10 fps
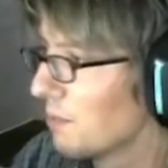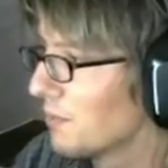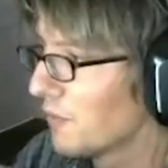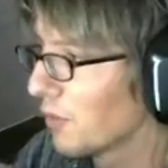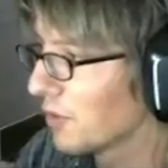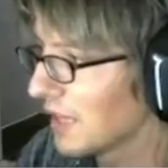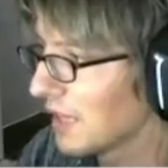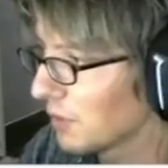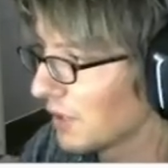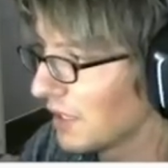before they
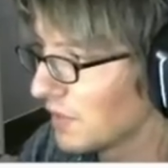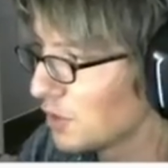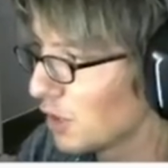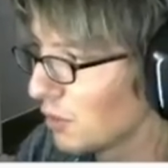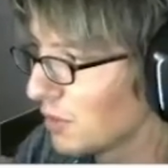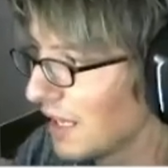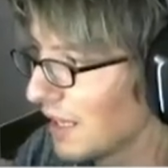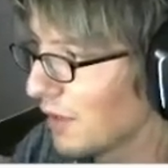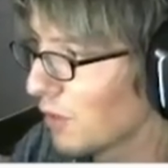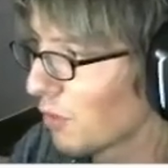were even
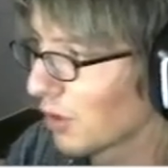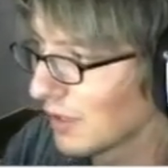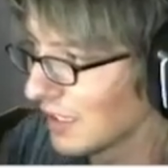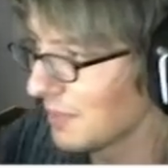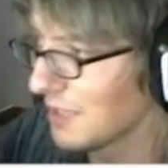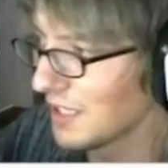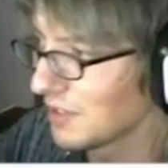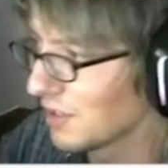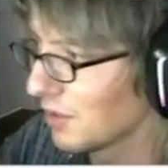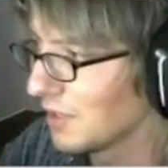donating or claiming to
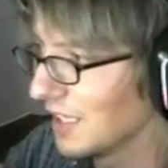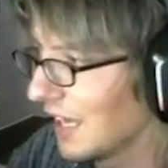donate